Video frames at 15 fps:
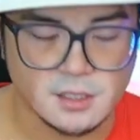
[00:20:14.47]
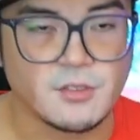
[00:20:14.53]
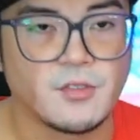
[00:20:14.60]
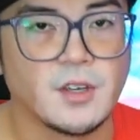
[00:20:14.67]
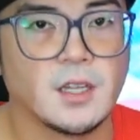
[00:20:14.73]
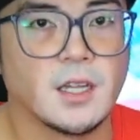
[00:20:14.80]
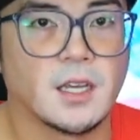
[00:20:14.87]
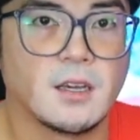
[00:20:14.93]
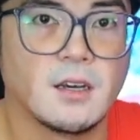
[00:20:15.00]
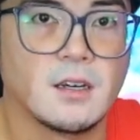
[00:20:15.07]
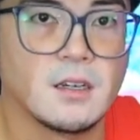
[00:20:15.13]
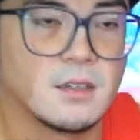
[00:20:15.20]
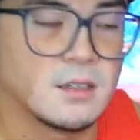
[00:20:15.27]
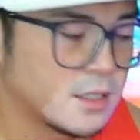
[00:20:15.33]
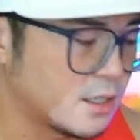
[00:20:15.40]
fit like
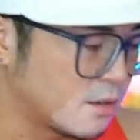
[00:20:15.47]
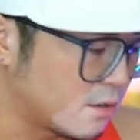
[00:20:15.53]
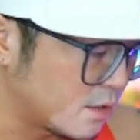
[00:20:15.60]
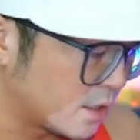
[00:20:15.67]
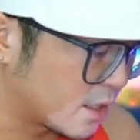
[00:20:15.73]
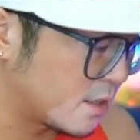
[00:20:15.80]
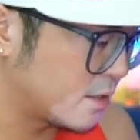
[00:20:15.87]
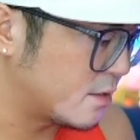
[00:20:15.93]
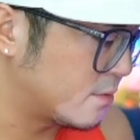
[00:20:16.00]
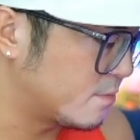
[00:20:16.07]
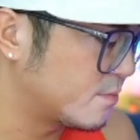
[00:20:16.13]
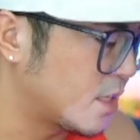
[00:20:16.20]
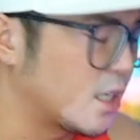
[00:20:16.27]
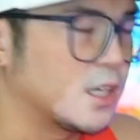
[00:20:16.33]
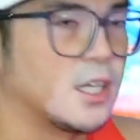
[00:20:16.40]
a, you know, like a
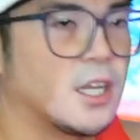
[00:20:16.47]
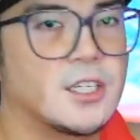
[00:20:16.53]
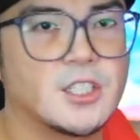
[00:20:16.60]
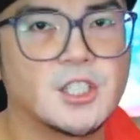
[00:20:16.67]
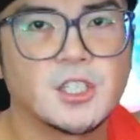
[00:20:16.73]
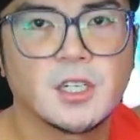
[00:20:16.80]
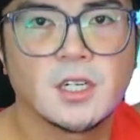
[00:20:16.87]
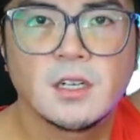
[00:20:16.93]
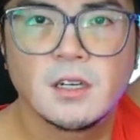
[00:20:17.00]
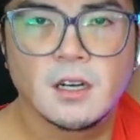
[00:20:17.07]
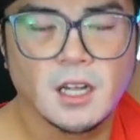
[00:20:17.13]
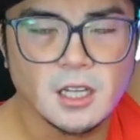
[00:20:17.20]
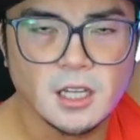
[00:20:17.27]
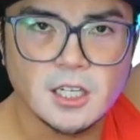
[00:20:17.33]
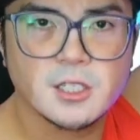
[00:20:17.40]

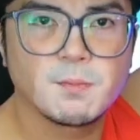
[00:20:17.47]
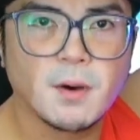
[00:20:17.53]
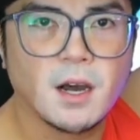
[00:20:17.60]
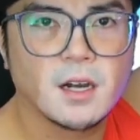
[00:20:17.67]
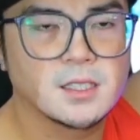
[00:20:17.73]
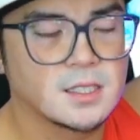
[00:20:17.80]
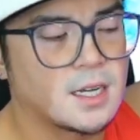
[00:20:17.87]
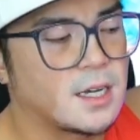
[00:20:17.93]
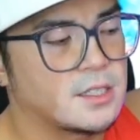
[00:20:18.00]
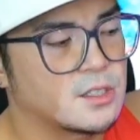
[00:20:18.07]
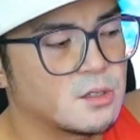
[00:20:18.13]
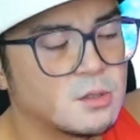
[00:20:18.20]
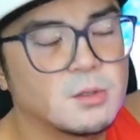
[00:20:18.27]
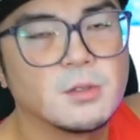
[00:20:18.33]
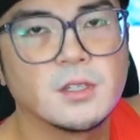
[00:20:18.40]
lunchbox
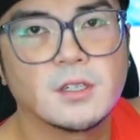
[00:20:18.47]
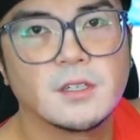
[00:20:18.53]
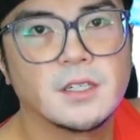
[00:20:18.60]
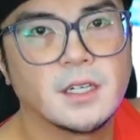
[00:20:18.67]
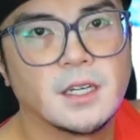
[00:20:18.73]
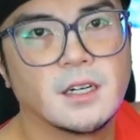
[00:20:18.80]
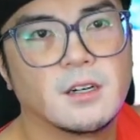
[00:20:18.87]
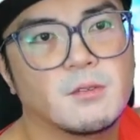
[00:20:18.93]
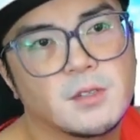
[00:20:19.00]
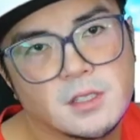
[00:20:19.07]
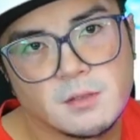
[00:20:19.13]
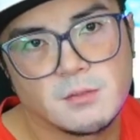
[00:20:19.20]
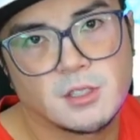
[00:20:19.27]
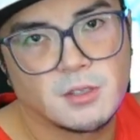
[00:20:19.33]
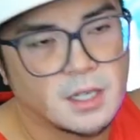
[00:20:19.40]
sized cooler in here with
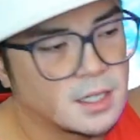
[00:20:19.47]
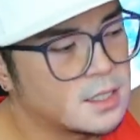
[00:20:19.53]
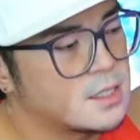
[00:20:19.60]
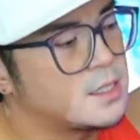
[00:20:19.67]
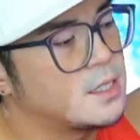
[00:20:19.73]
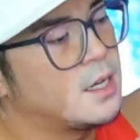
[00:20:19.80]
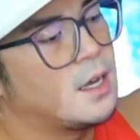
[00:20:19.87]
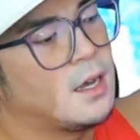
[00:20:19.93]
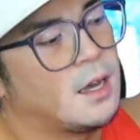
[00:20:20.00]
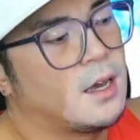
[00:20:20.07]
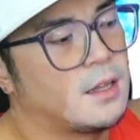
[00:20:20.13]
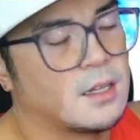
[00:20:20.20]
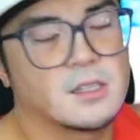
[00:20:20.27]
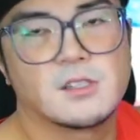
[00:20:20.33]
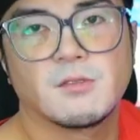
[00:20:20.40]
some drinks
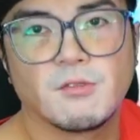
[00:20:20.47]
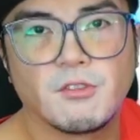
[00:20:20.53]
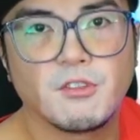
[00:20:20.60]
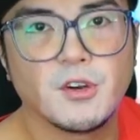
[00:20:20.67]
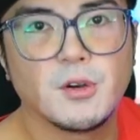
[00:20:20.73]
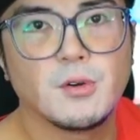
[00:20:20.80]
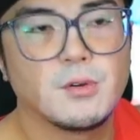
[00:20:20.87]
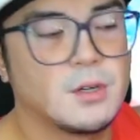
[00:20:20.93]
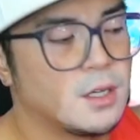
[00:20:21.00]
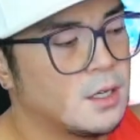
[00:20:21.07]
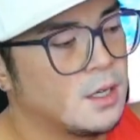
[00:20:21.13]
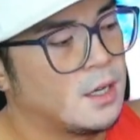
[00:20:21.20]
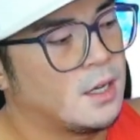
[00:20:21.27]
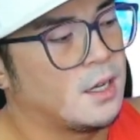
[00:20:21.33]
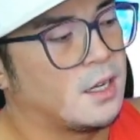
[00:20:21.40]
and then some food
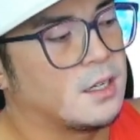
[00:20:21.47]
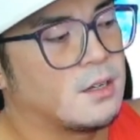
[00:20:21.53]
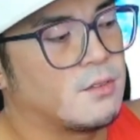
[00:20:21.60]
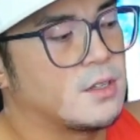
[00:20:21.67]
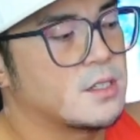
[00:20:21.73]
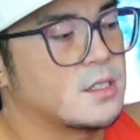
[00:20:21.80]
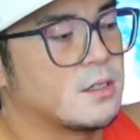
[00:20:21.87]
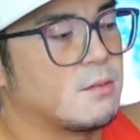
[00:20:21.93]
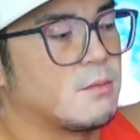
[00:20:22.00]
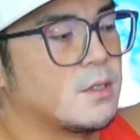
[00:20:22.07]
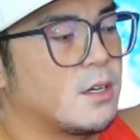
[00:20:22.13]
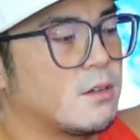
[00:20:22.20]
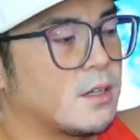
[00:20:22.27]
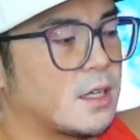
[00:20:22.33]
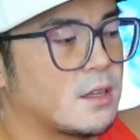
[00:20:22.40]
and even some, you
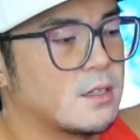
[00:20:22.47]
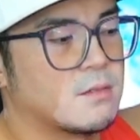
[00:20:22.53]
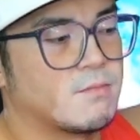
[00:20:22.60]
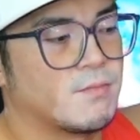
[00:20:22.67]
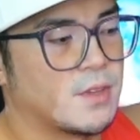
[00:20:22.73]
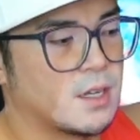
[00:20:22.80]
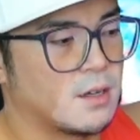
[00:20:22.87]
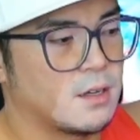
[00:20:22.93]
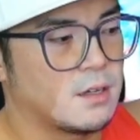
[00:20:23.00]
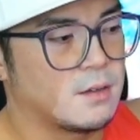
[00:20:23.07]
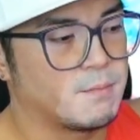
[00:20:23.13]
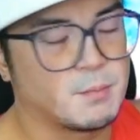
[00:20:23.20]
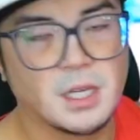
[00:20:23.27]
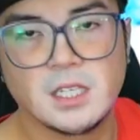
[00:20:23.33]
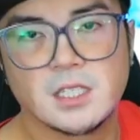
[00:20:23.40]
know, like
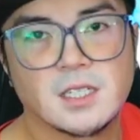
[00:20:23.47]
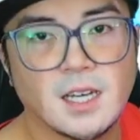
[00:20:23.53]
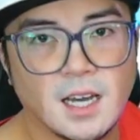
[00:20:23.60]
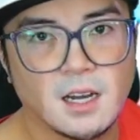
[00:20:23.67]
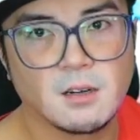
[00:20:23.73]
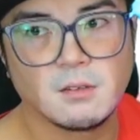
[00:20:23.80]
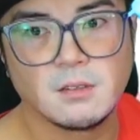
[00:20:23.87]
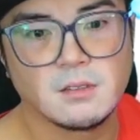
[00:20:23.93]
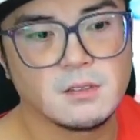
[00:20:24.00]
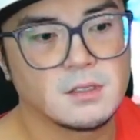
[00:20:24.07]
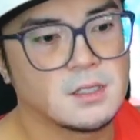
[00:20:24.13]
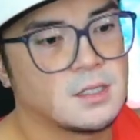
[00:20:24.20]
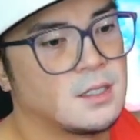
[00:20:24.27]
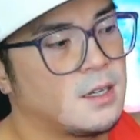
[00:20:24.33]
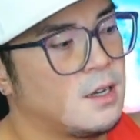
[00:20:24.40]
the beach
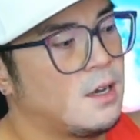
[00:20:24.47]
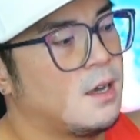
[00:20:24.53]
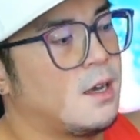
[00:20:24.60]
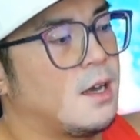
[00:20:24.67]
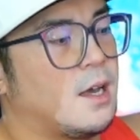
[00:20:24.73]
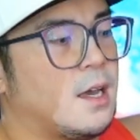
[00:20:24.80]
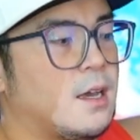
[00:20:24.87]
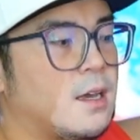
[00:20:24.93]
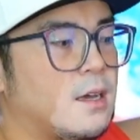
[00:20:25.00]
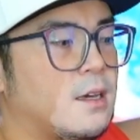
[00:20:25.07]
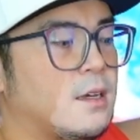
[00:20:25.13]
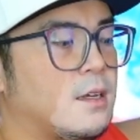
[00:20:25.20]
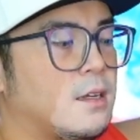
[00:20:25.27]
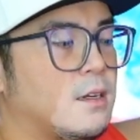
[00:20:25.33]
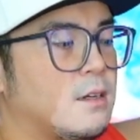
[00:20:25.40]
towels
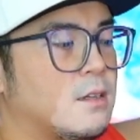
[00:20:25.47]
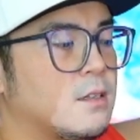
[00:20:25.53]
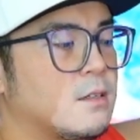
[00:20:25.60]
and